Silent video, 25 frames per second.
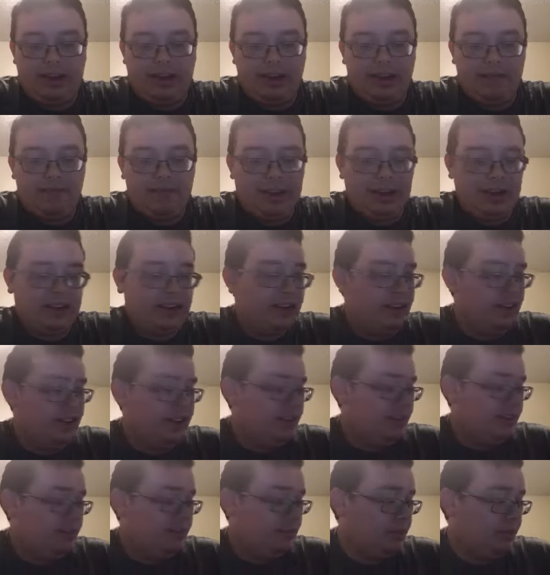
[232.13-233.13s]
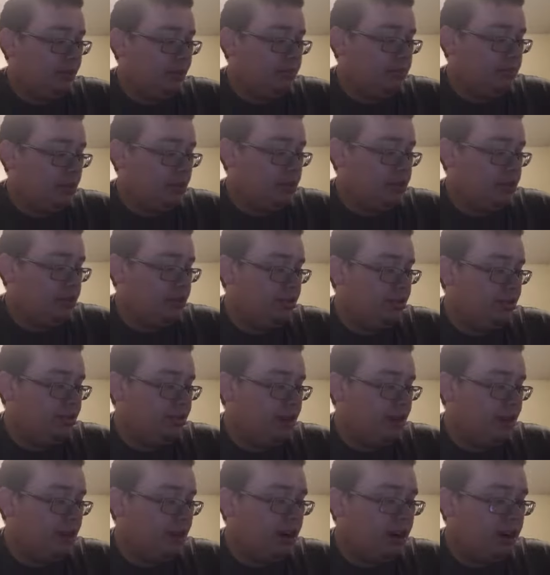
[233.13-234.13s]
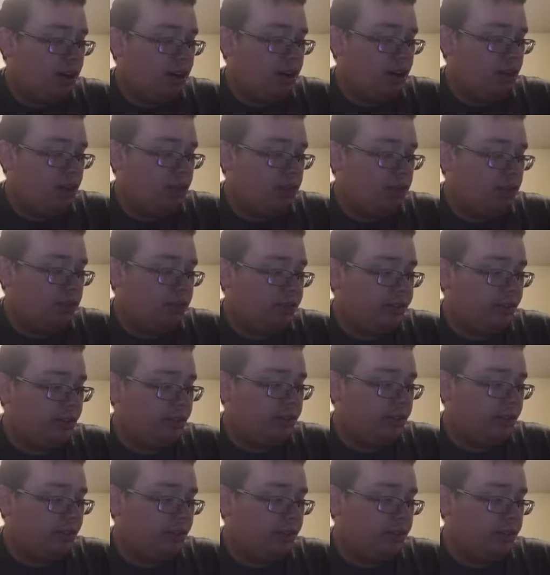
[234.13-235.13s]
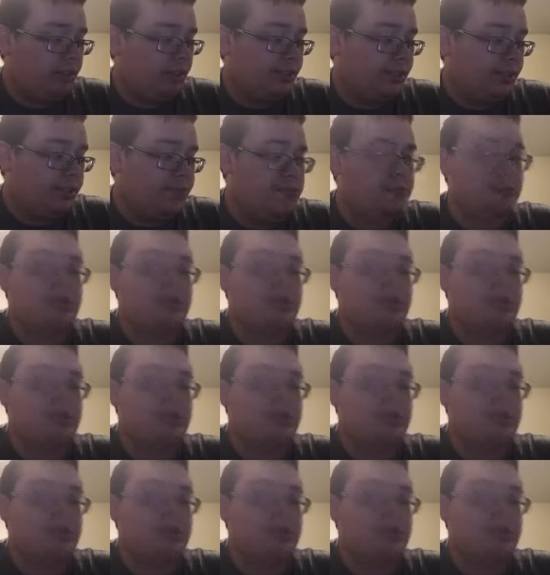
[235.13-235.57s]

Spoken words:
not gonna really mention who they are or details of it,